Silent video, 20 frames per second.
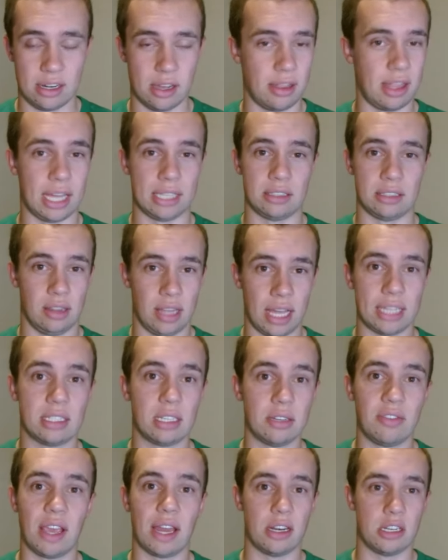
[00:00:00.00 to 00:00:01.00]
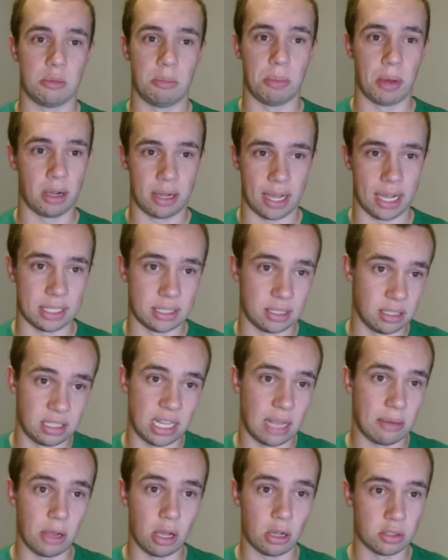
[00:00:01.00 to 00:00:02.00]
No, that's that's advantage Buckeyes. And the
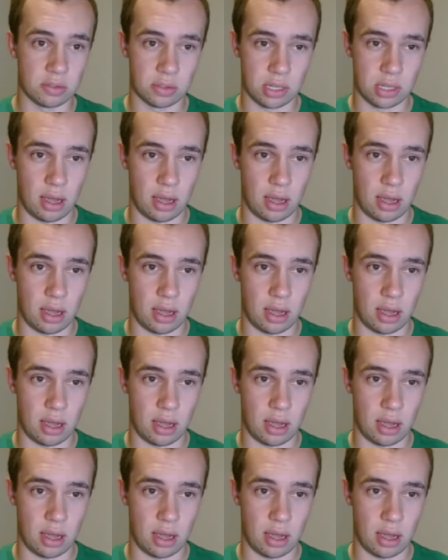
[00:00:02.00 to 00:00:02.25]
same goes for